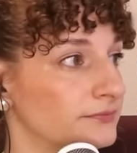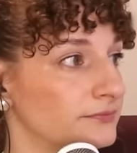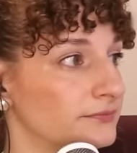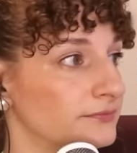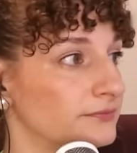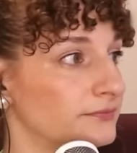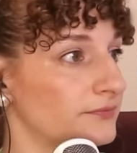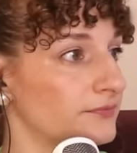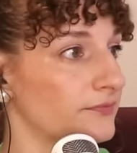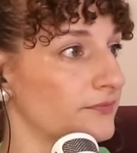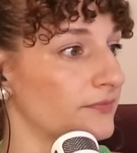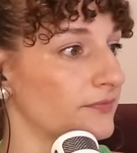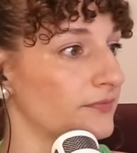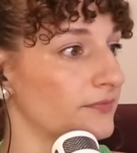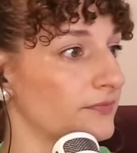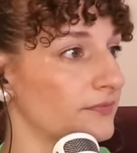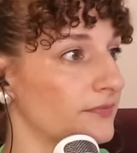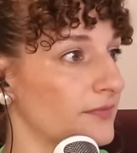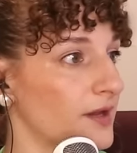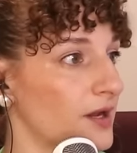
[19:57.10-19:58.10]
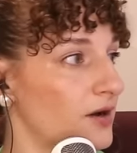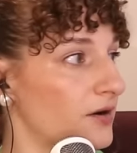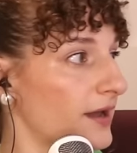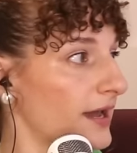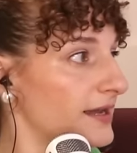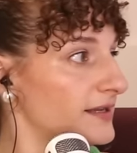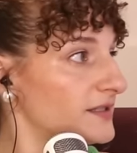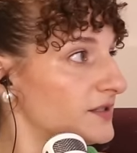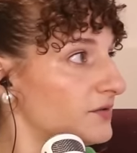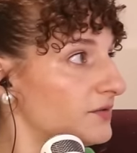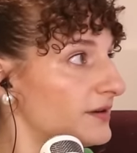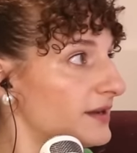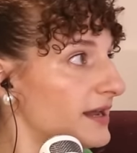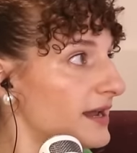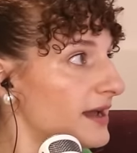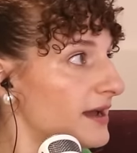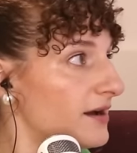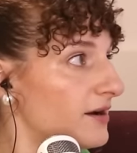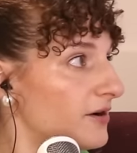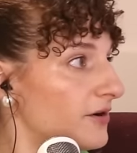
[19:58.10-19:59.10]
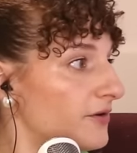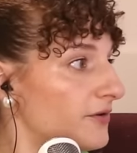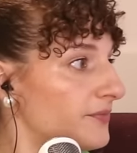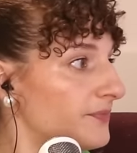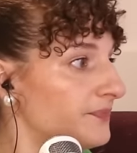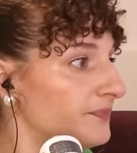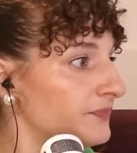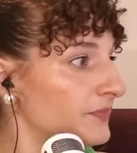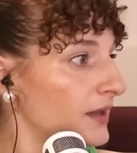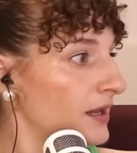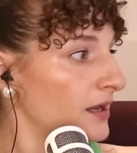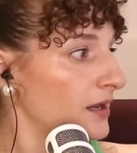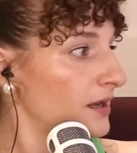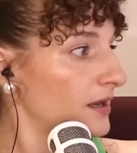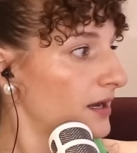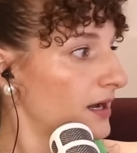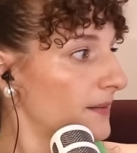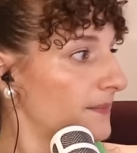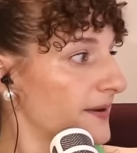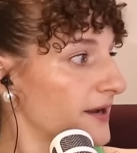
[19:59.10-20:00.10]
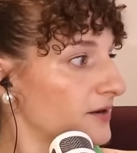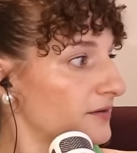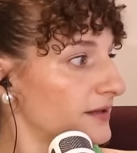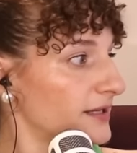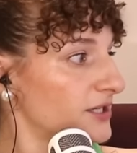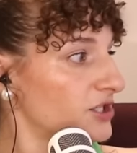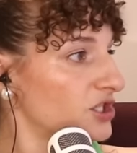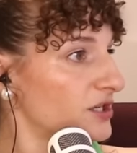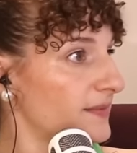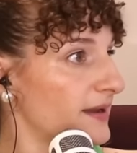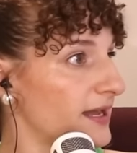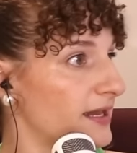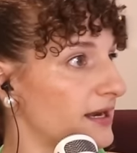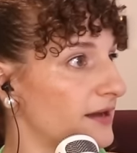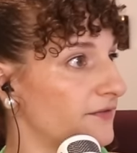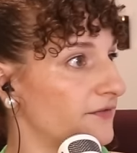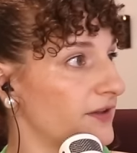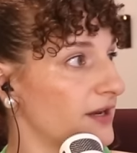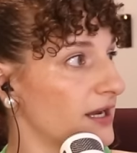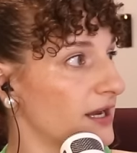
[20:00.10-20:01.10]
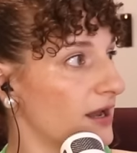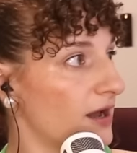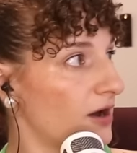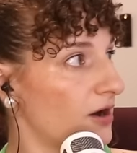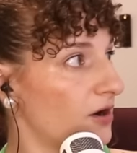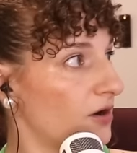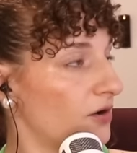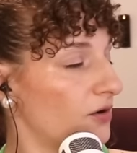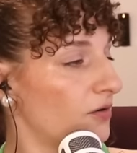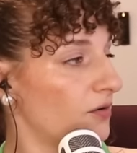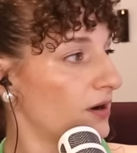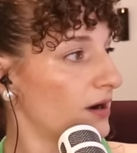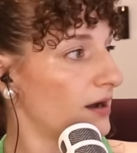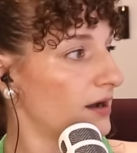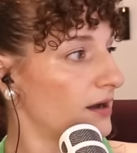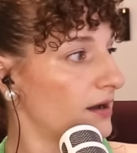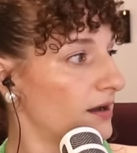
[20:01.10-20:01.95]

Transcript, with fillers: Thank you so much. Okay, so now apparently she made a video